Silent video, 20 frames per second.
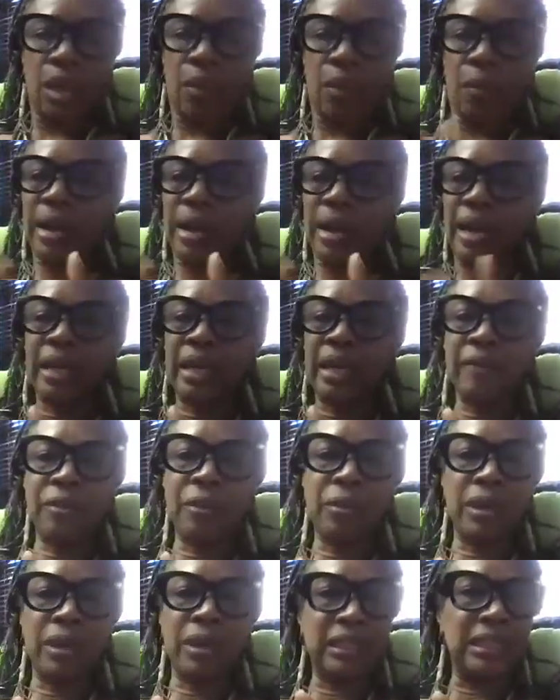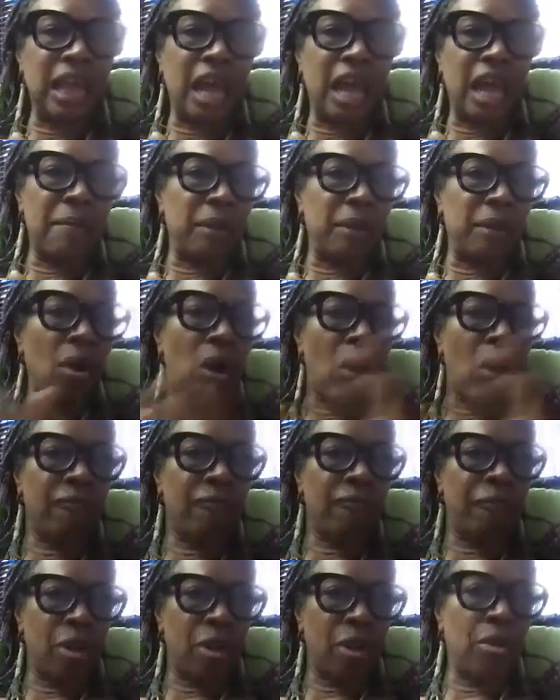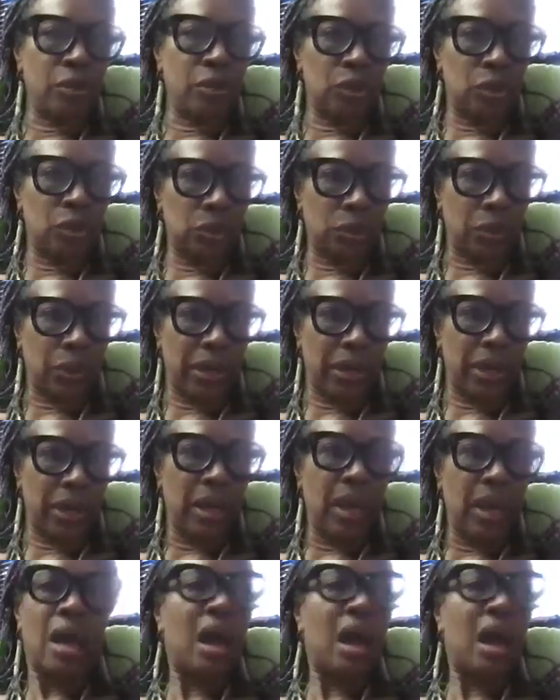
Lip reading: When I give you an assignment called photo story,